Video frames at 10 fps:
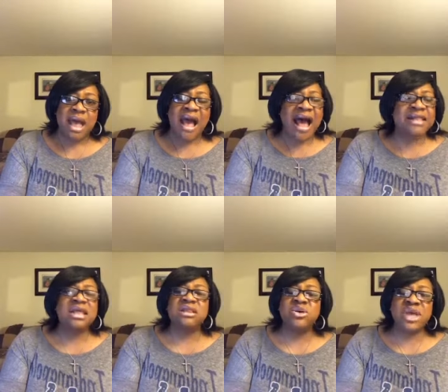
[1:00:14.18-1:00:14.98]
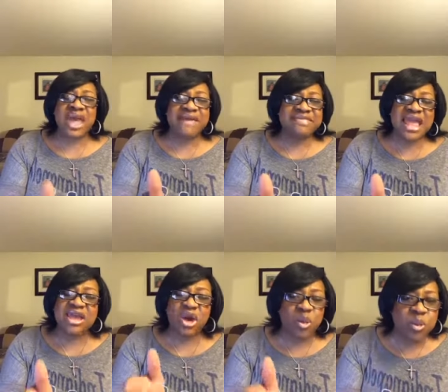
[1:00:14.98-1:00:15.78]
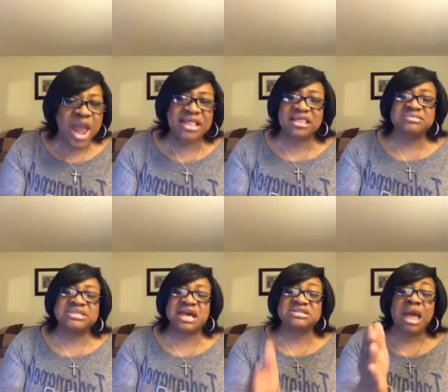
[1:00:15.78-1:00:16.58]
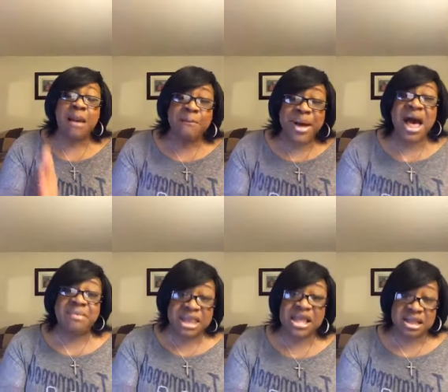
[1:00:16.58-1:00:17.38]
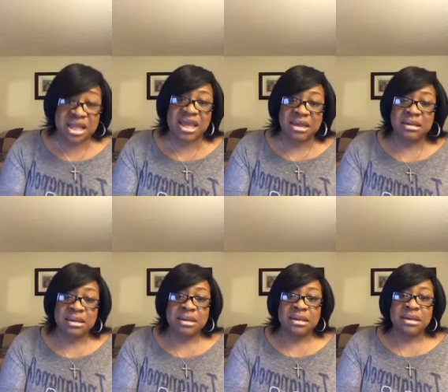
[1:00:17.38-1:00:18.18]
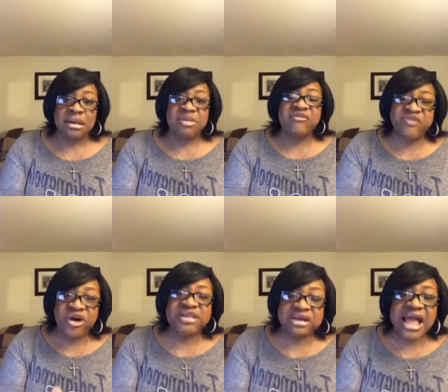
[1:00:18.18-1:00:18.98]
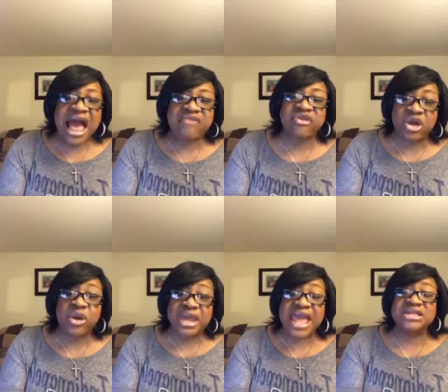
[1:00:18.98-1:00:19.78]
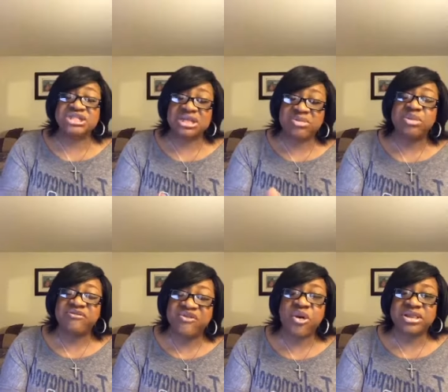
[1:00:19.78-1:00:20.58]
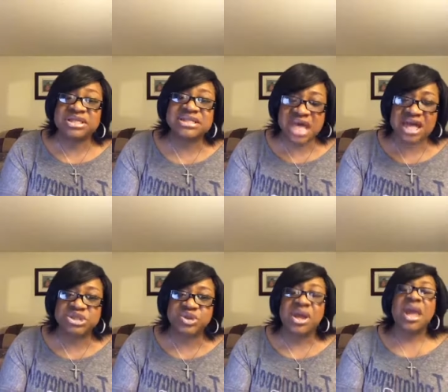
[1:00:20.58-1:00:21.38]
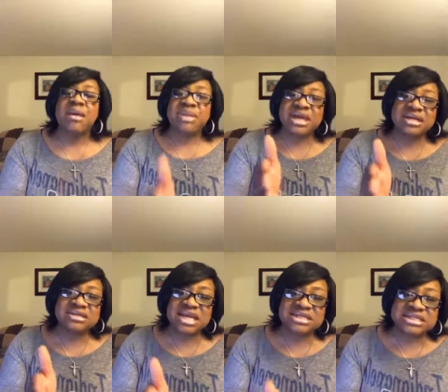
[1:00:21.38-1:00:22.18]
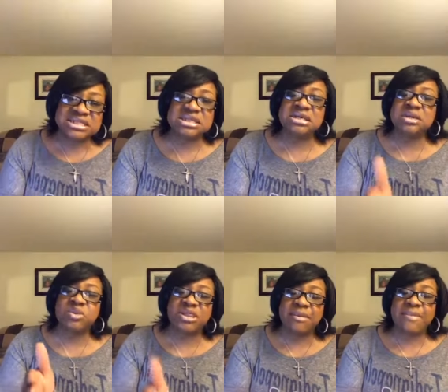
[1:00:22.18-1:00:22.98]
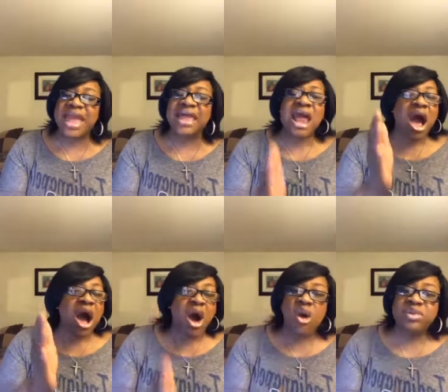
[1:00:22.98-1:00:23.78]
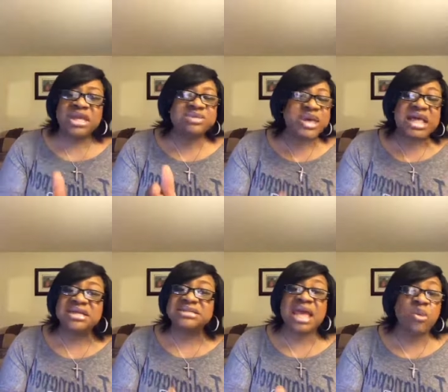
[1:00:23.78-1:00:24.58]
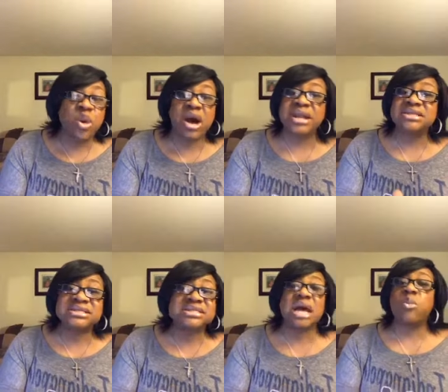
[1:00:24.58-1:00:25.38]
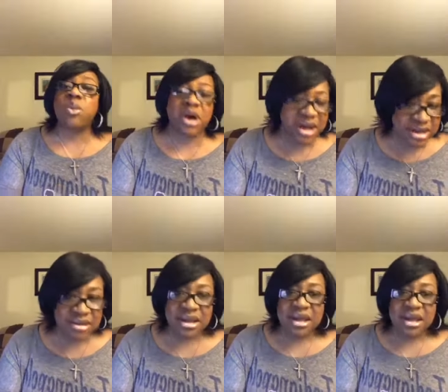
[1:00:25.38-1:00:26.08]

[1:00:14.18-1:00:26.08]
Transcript: Hallelujah. And they correct themselves publicly before their congregation and before this country, because they stood with a man only because they wanted someone